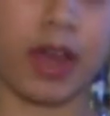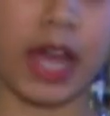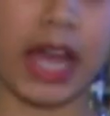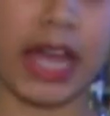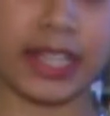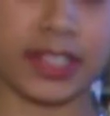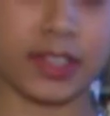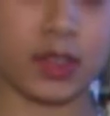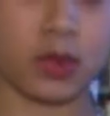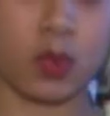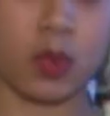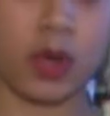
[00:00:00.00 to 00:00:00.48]

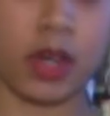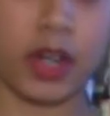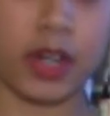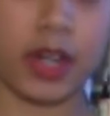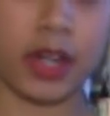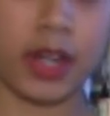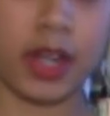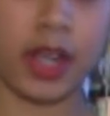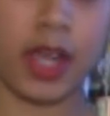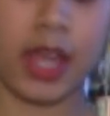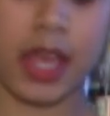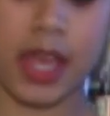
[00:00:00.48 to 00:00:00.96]
ice
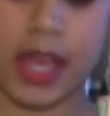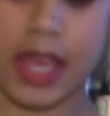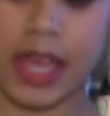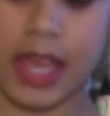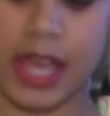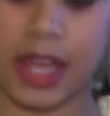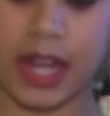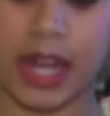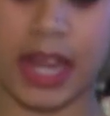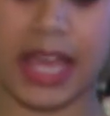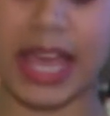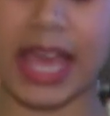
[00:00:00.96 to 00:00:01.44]
water,
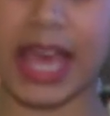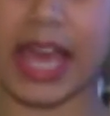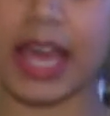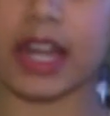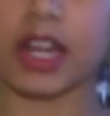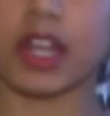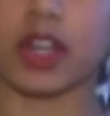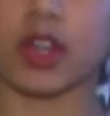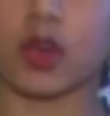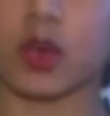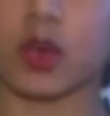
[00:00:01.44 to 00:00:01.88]
and I add it